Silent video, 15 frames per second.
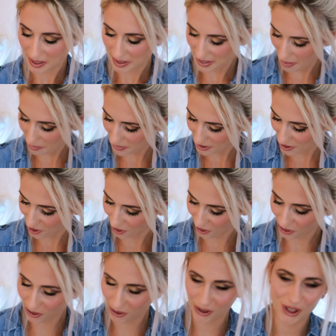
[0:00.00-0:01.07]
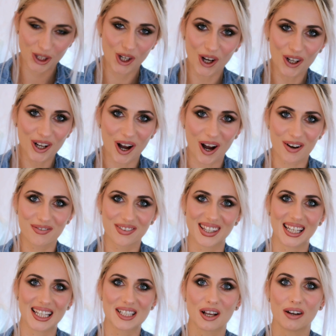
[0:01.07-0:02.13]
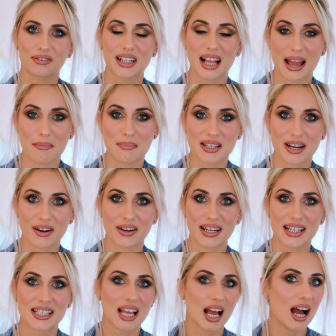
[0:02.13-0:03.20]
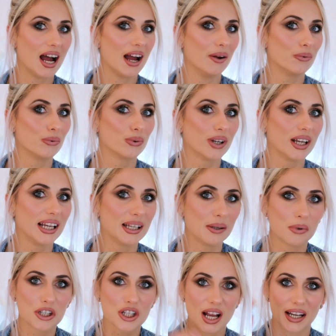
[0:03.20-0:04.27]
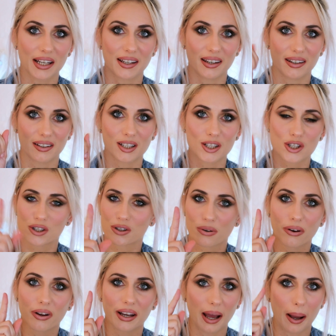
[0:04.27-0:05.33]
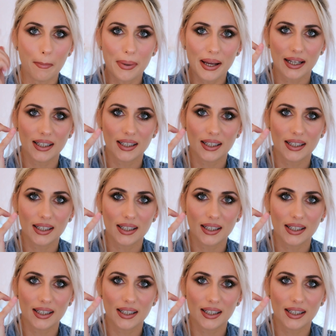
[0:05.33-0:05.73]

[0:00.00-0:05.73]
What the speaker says: Number 2 look of the Soft Glam series. I really wish I didn't screw it up.